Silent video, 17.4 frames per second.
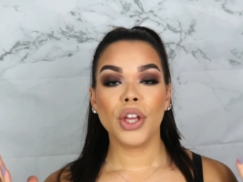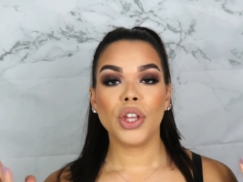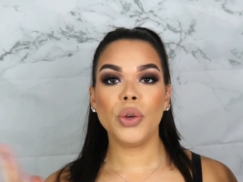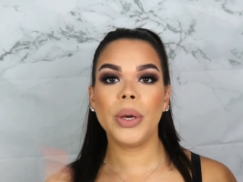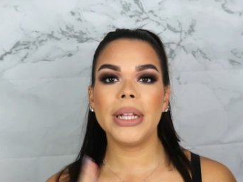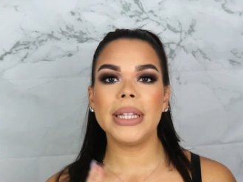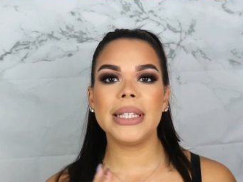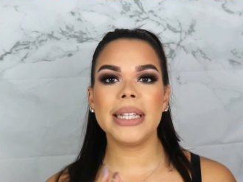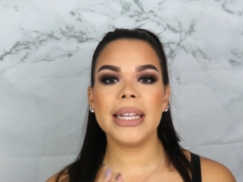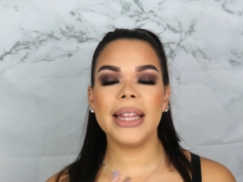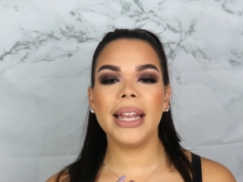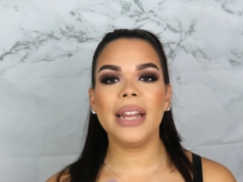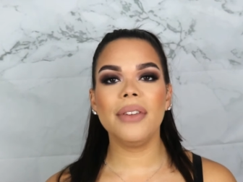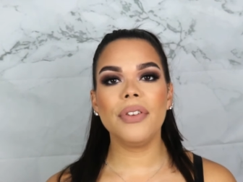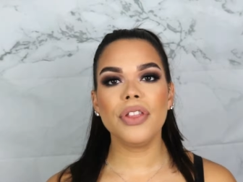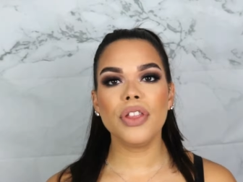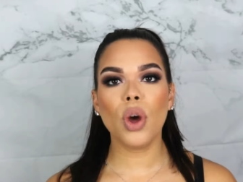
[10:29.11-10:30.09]
You can see that
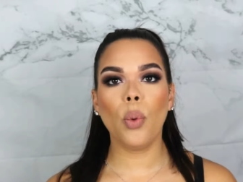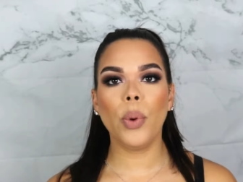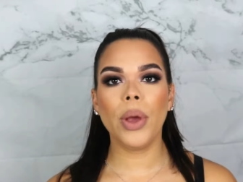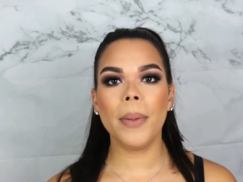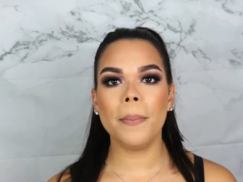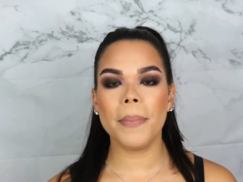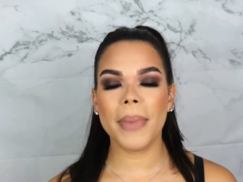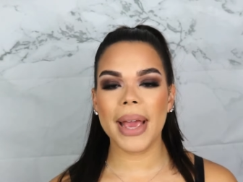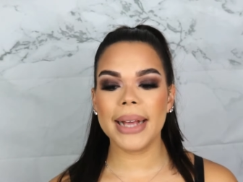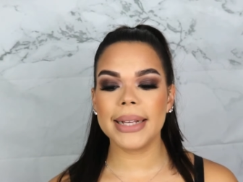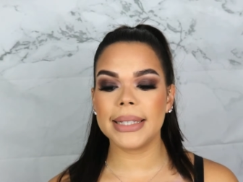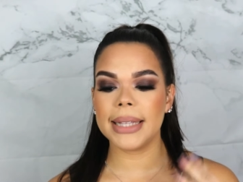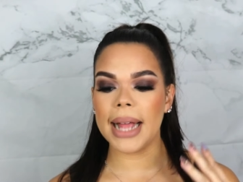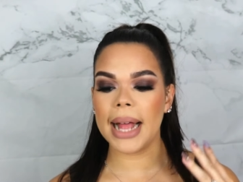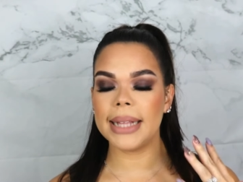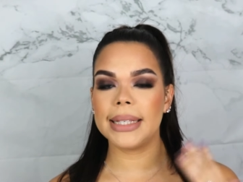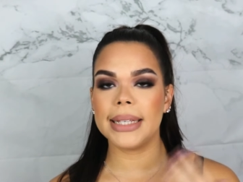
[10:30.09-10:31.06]
even though we
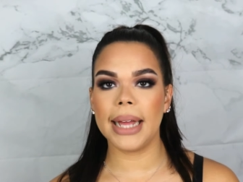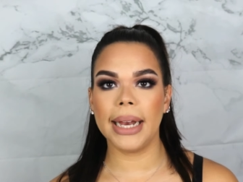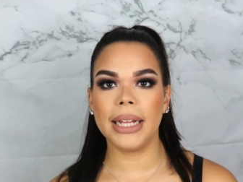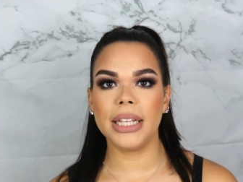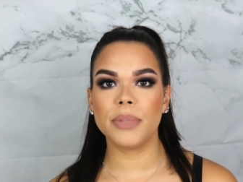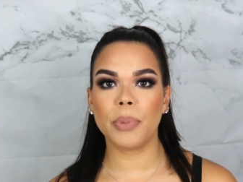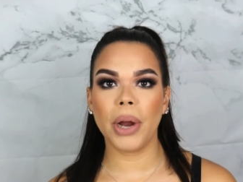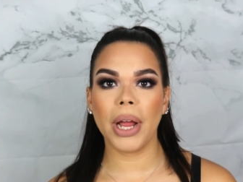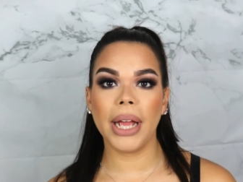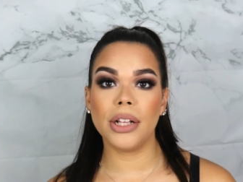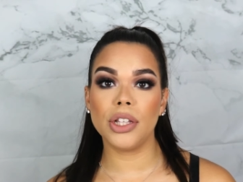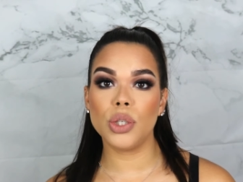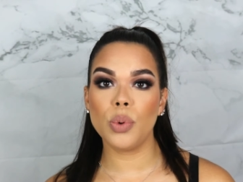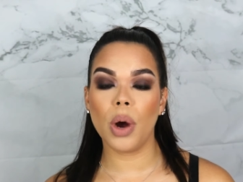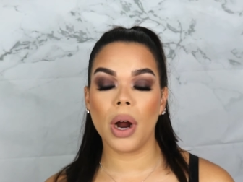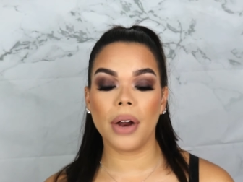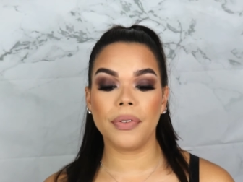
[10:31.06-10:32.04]
mixed that setting spray
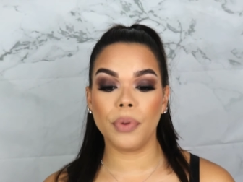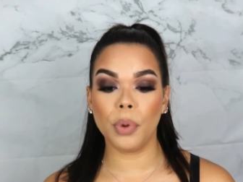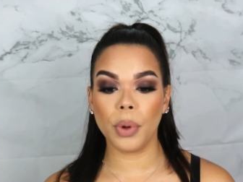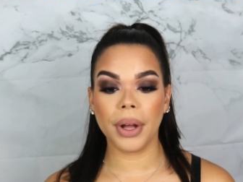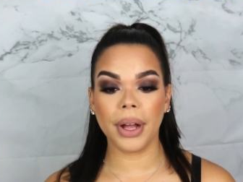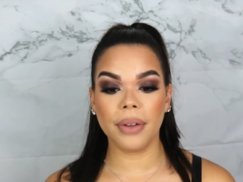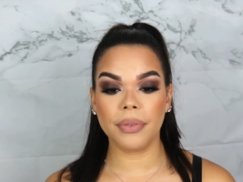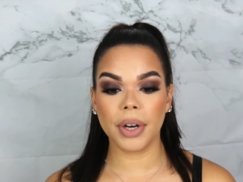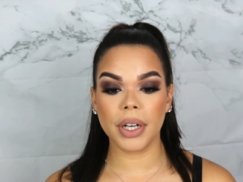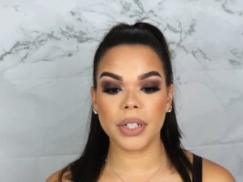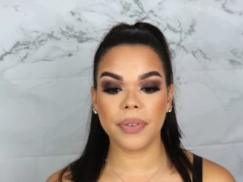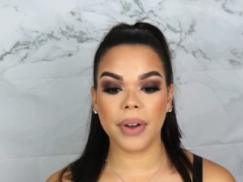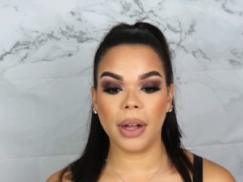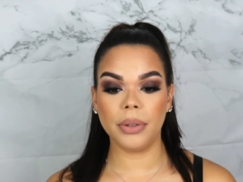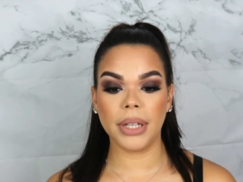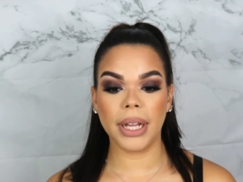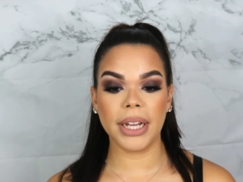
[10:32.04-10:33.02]
into our full coverage
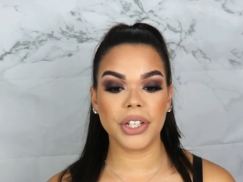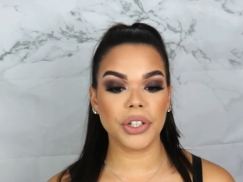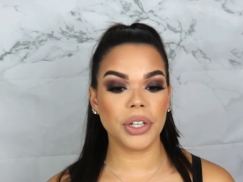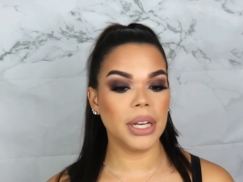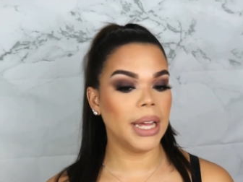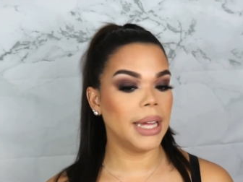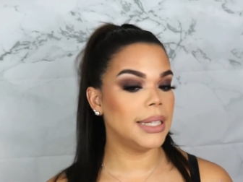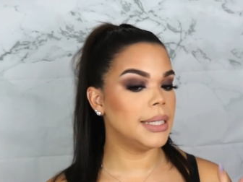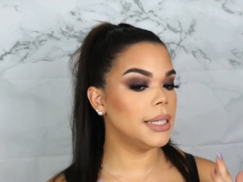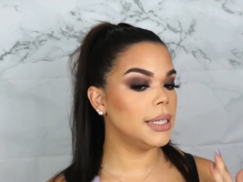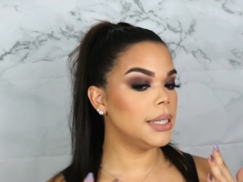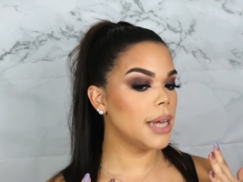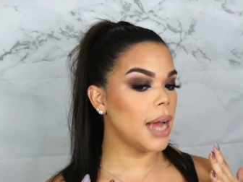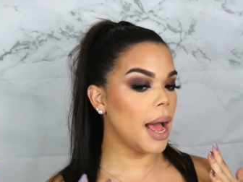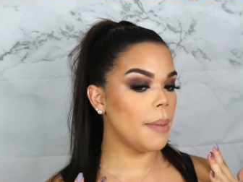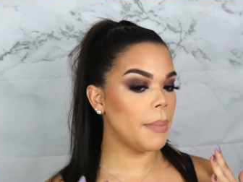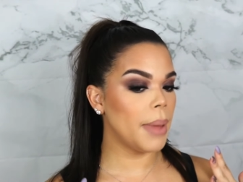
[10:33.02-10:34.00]
foundation, it did
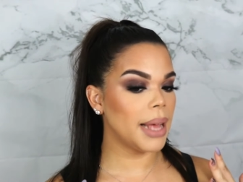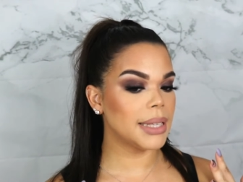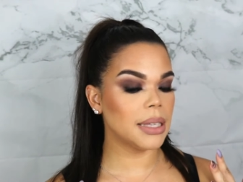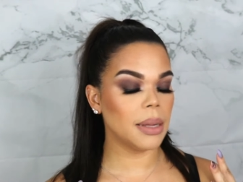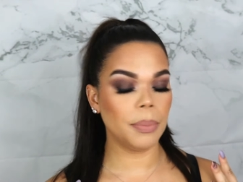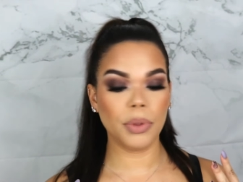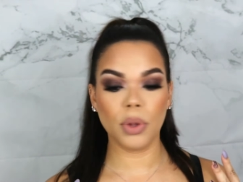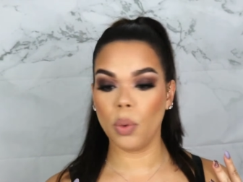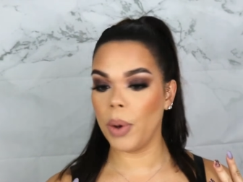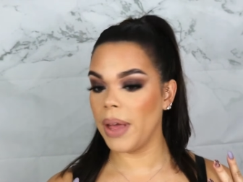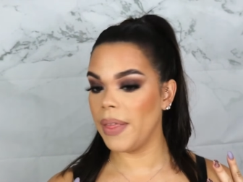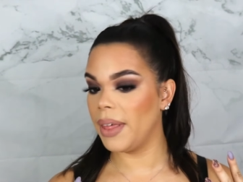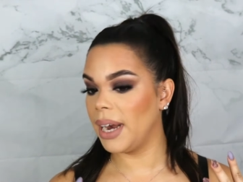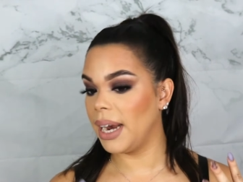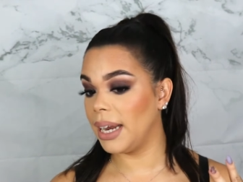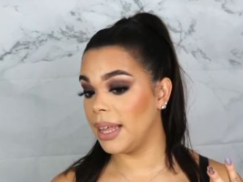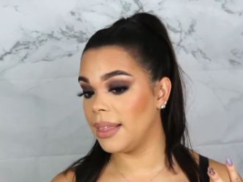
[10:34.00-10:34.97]
not mess up the way
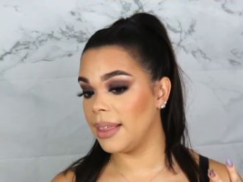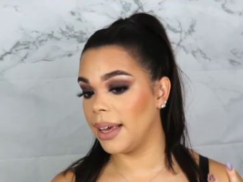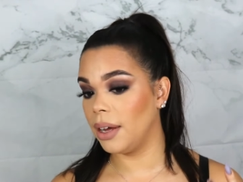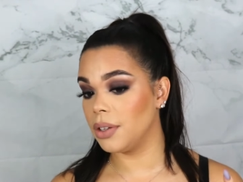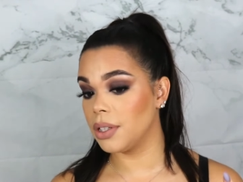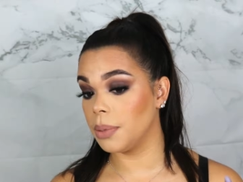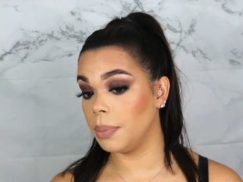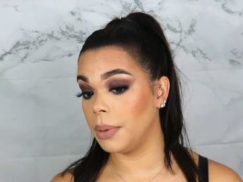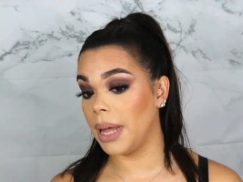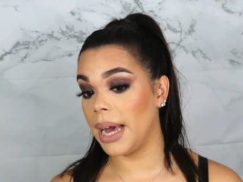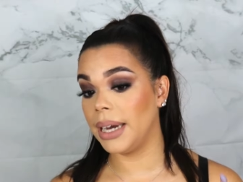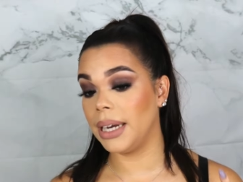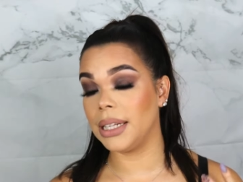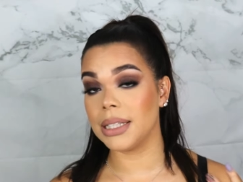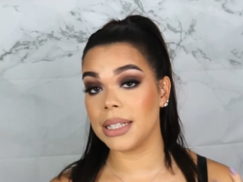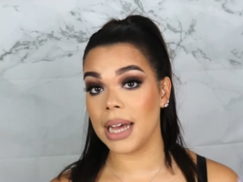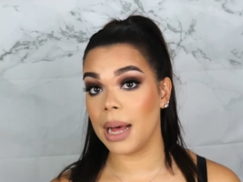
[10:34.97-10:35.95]
that anything else applied
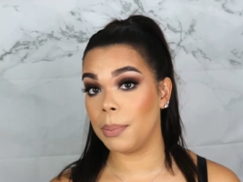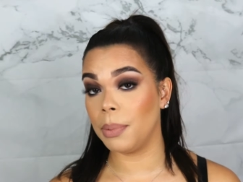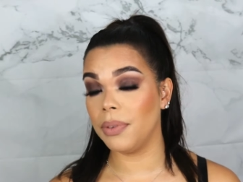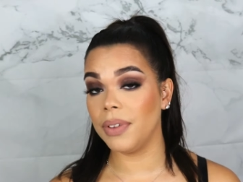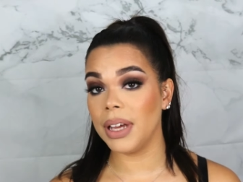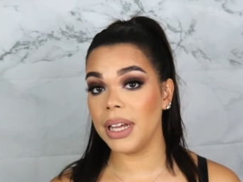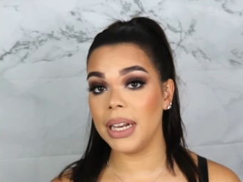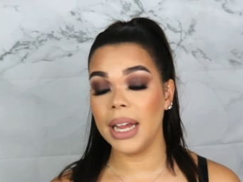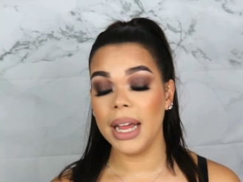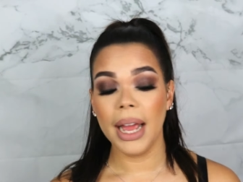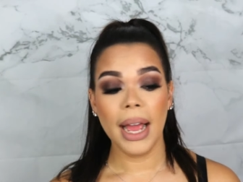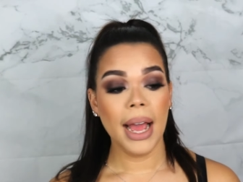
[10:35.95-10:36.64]
on top of it.